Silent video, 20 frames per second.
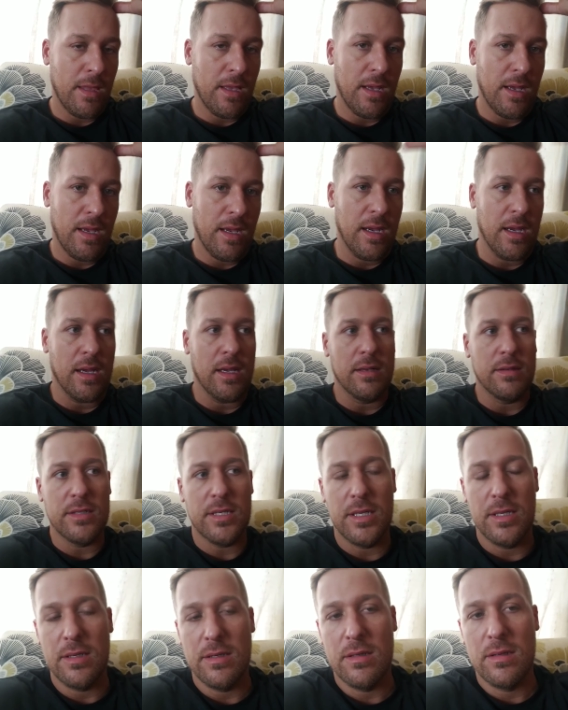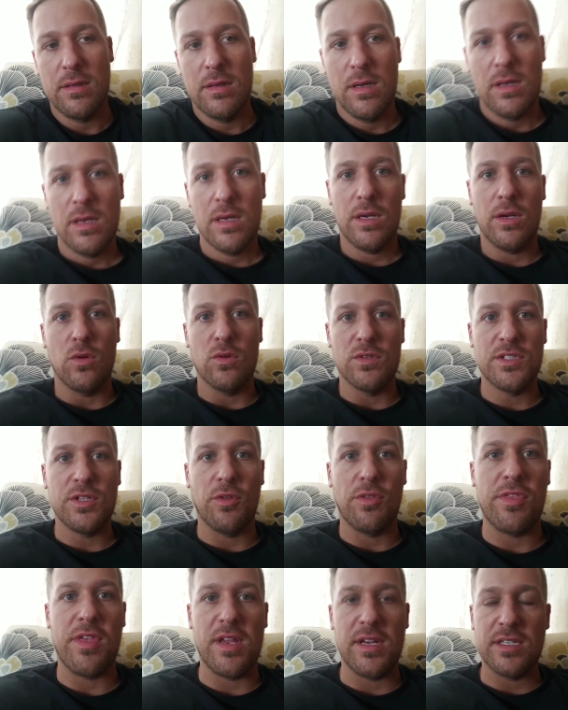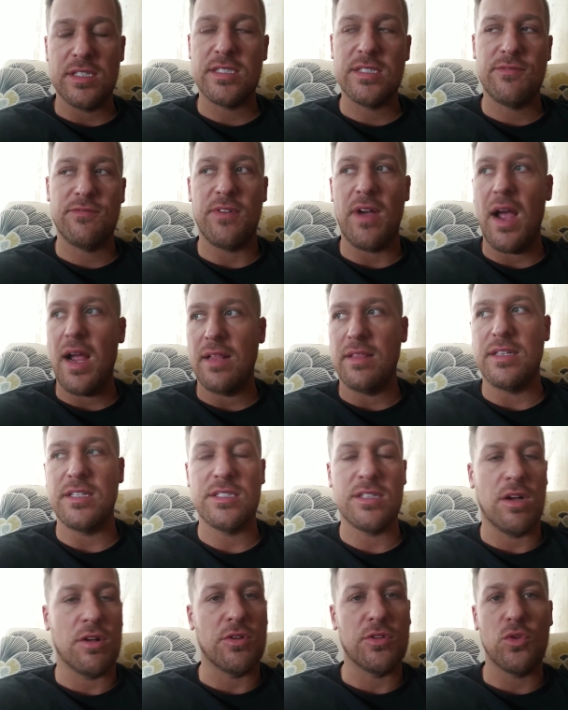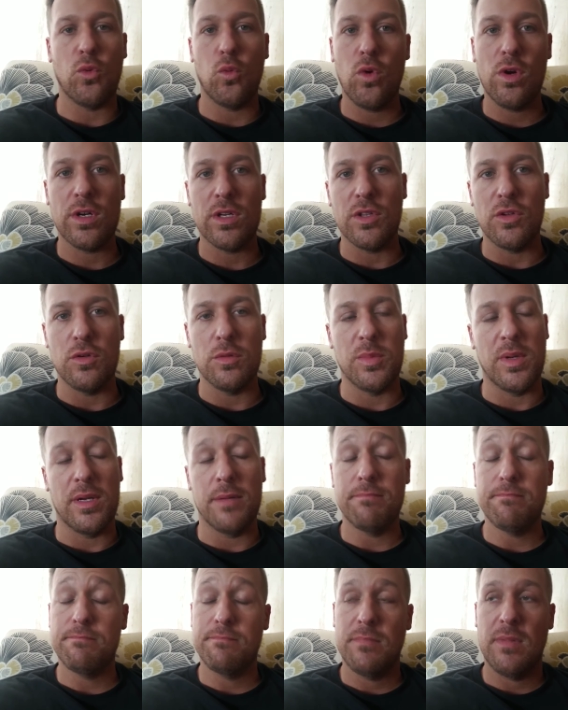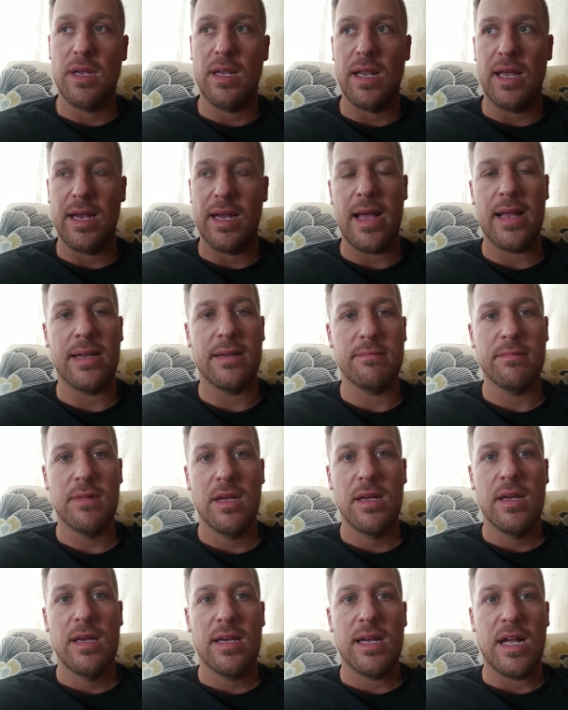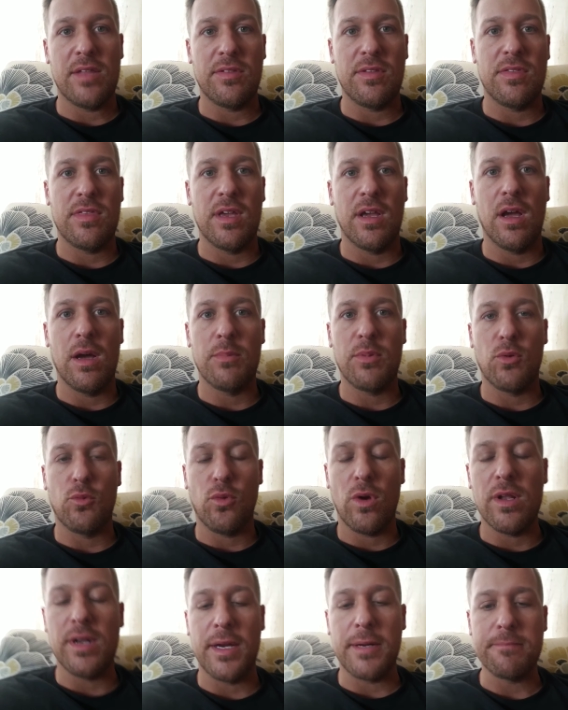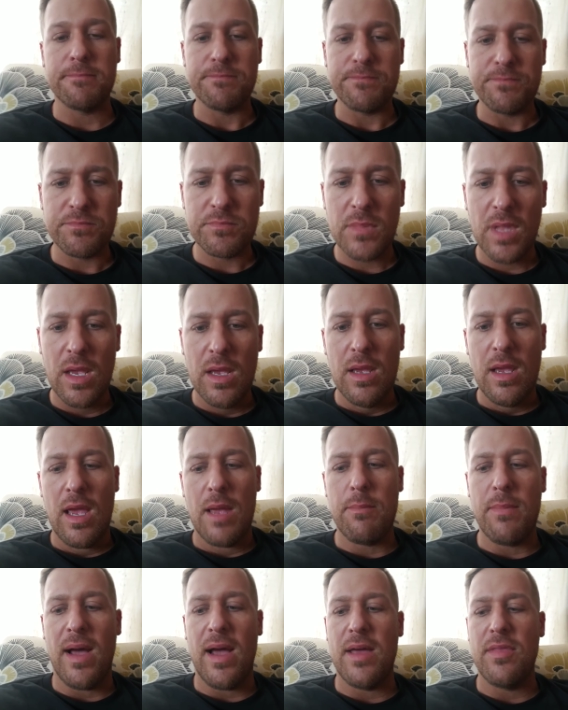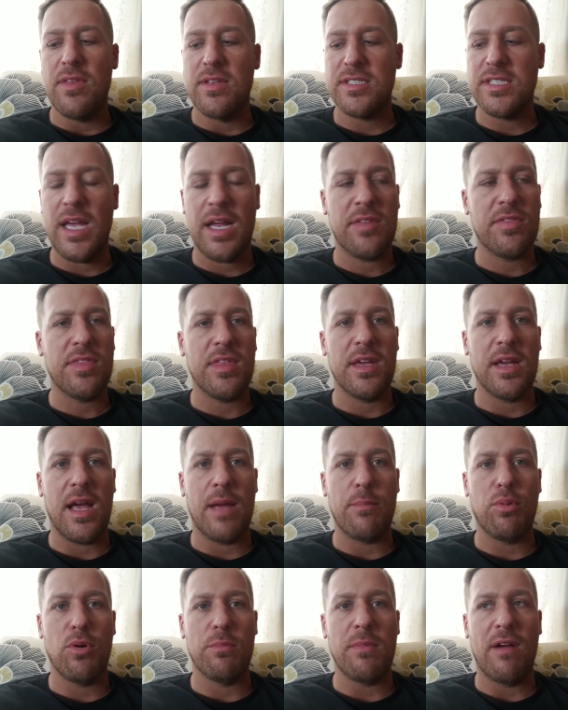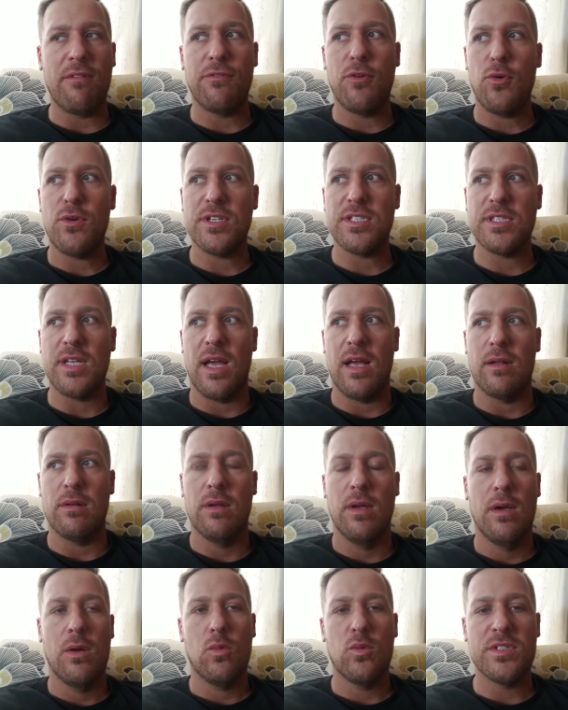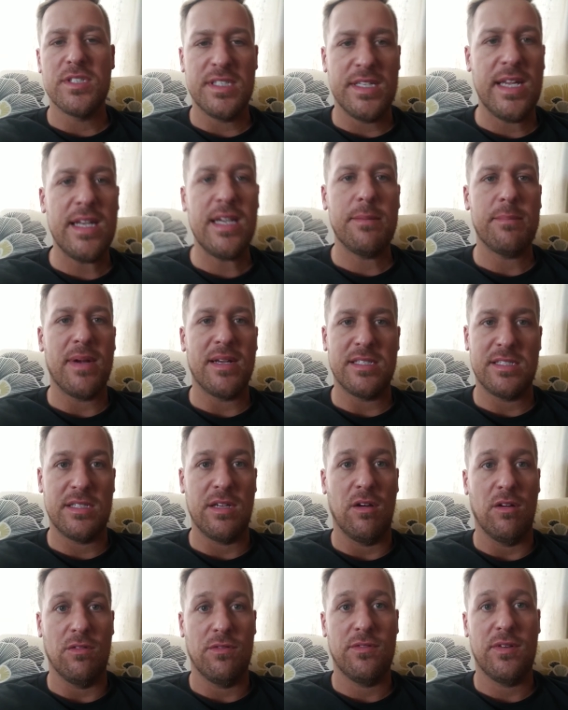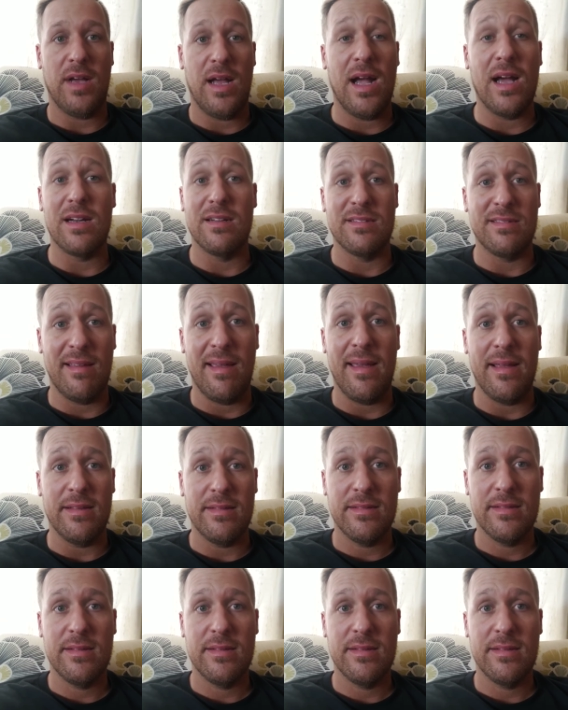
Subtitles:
And, until things finally started to work a little bit, and I got the thing up and running. And the second thing I put my focus on was getting myself out of debt.